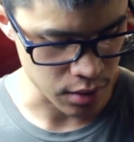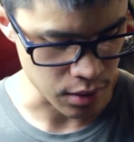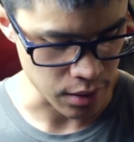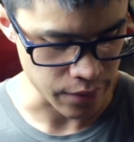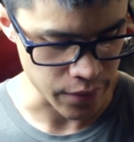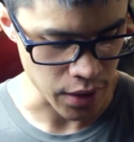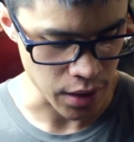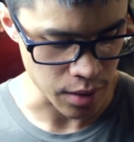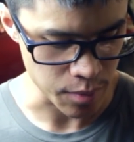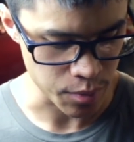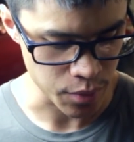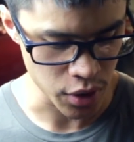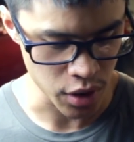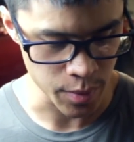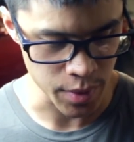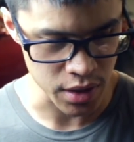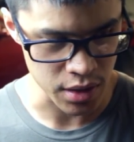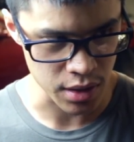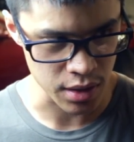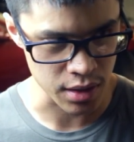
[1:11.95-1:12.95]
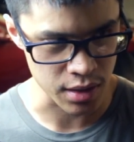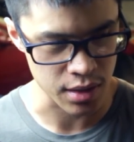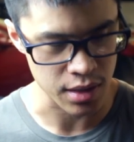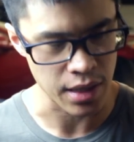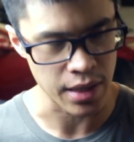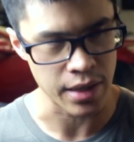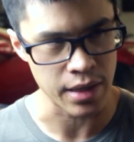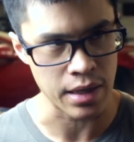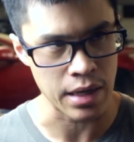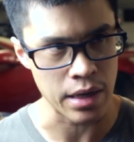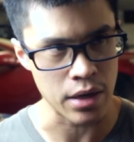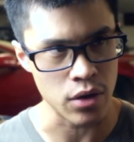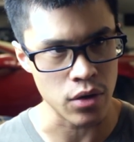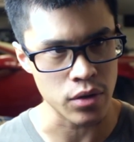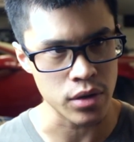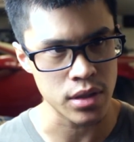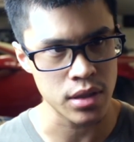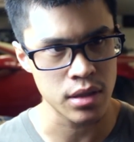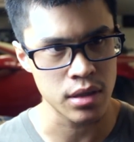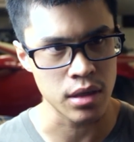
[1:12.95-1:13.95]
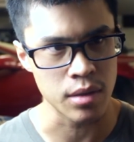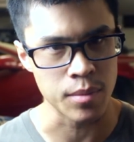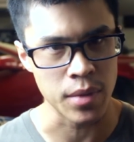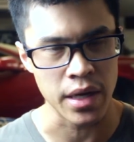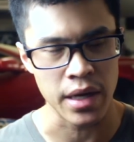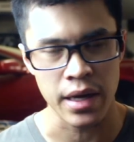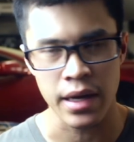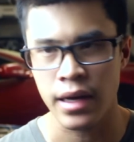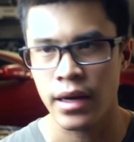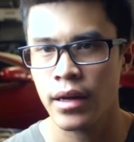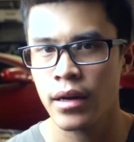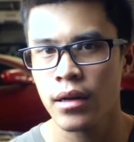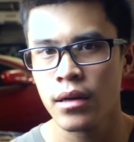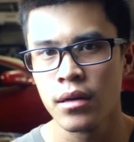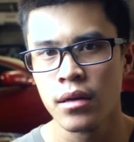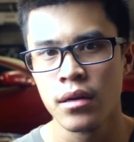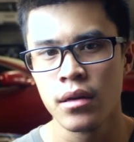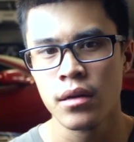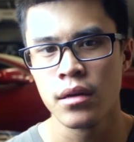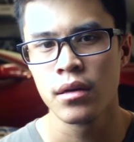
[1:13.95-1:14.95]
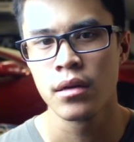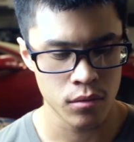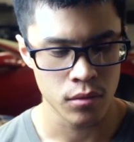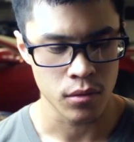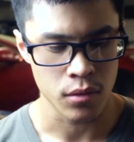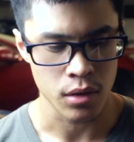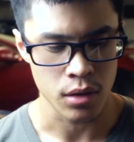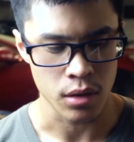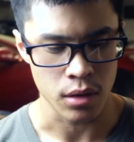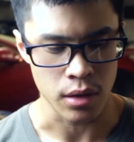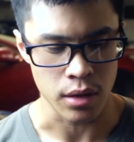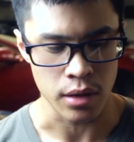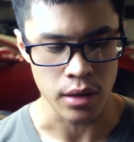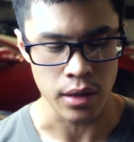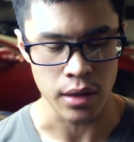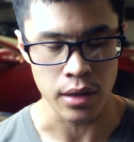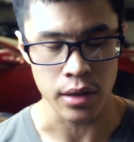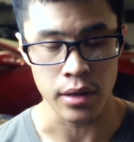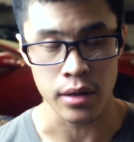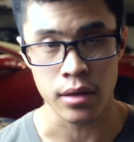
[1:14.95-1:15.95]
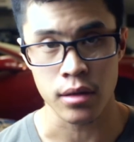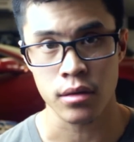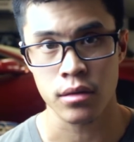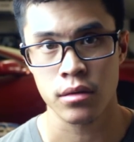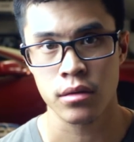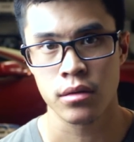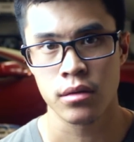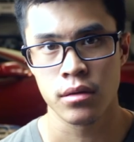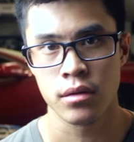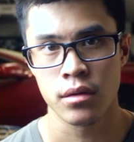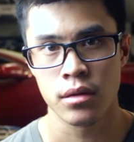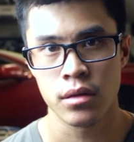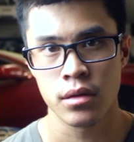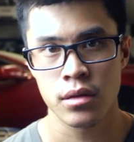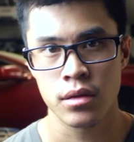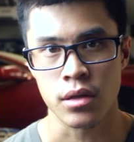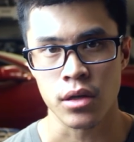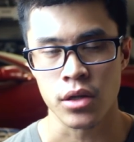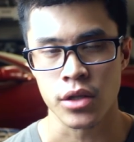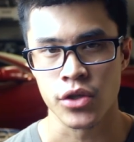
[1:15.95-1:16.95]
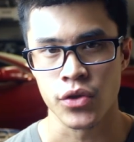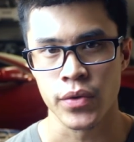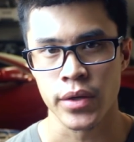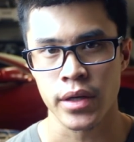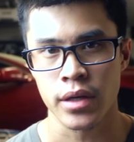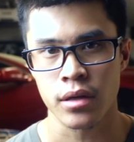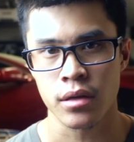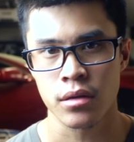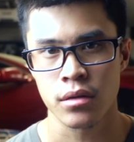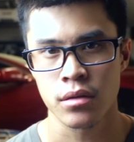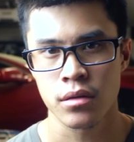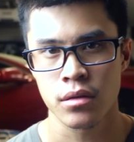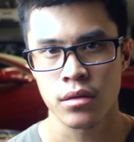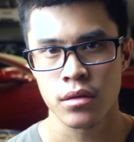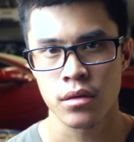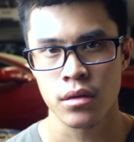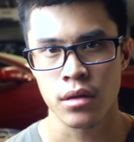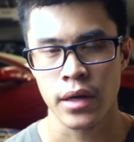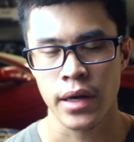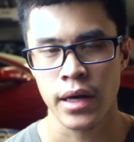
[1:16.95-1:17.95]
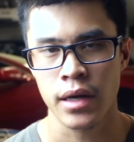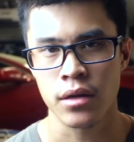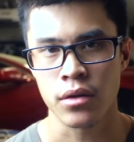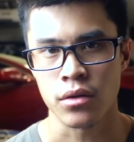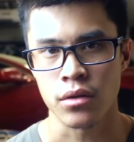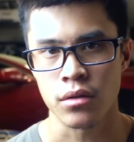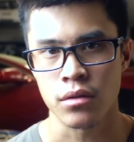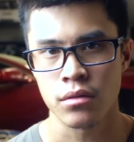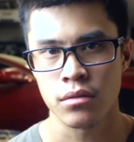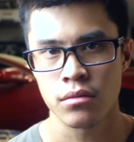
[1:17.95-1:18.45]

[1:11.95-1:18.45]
I've got pretty much the design out in my head, and then start doing the handle.